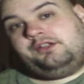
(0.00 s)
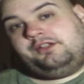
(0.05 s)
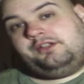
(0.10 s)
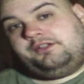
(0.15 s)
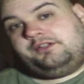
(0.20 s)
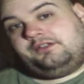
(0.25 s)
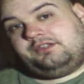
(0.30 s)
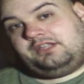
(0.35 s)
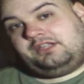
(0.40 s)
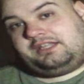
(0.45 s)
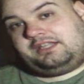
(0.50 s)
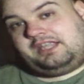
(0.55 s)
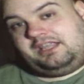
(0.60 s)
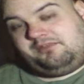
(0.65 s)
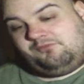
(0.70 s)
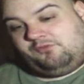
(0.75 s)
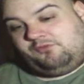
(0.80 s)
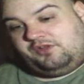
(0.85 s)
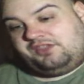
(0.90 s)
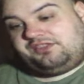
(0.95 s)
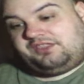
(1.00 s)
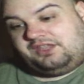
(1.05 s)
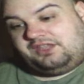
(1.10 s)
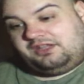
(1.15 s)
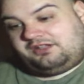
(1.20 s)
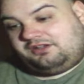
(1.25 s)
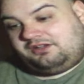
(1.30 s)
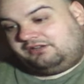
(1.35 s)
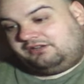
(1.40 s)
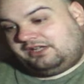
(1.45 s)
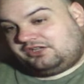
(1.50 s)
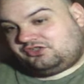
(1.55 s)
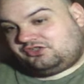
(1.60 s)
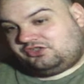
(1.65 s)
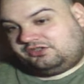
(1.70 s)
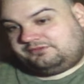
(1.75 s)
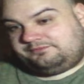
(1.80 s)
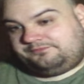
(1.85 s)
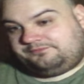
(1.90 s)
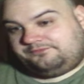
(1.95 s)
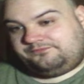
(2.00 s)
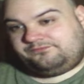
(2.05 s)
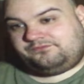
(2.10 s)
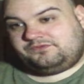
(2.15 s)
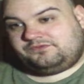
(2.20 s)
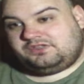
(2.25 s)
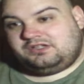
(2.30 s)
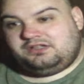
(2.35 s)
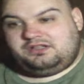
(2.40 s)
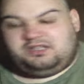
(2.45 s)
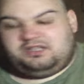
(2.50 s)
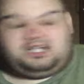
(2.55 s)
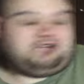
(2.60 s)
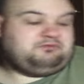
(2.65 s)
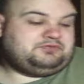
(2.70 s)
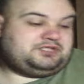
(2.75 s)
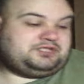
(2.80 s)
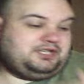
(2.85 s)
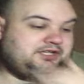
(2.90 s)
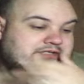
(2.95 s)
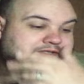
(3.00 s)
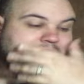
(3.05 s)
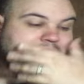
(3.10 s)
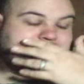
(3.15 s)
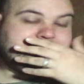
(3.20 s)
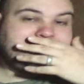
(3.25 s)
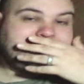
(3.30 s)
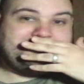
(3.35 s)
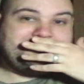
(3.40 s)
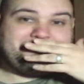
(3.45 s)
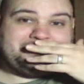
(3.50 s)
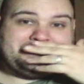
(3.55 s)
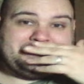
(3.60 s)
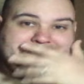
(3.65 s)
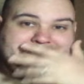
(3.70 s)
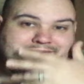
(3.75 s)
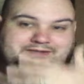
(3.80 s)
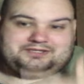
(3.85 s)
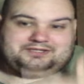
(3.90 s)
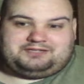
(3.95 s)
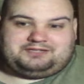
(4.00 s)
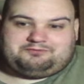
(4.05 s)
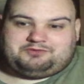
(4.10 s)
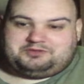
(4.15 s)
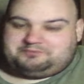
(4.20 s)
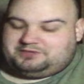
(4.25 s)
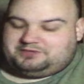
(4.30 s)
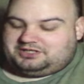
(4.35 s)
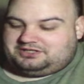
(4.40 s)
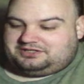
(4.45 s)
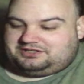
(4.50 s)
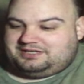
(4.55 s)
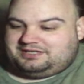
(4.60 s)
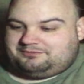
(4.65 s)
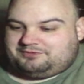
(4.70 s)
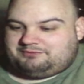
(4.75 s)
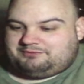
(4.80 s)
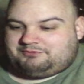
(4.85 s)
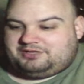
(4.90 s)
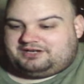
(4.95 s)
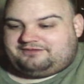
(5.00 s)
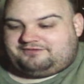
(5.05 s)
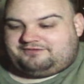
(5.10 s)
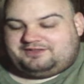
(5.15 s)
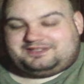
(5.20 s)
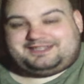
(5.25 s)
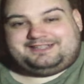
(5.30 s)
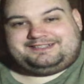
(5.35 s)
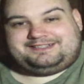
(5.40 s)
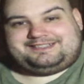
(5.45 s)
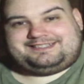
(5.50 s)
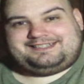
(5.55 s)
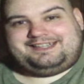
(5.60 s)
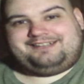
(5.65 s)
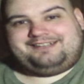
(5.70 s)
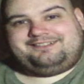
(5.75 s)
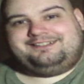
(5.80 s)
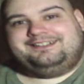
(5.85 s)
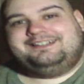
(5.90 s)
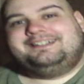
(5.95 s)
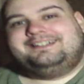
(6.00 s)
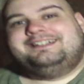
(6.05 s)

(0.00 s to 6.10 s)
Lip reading: that came with the collection. I was going to list it, but then I was like, what am I going to keep them in if it does sell?